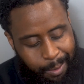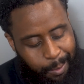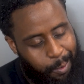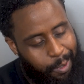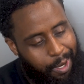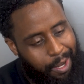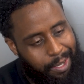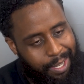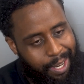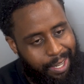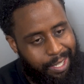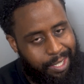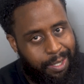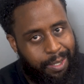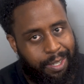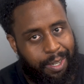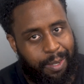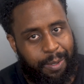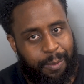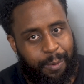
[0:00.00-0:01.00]
We all take
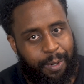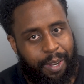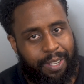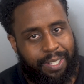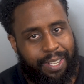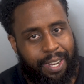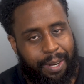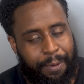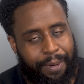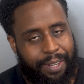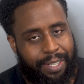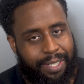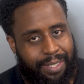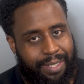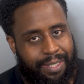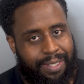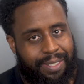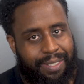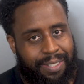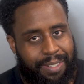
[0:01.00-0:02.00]

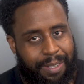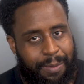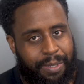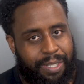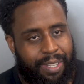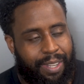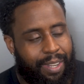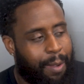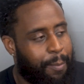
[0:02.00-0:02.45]
risks. You know what I'm saying?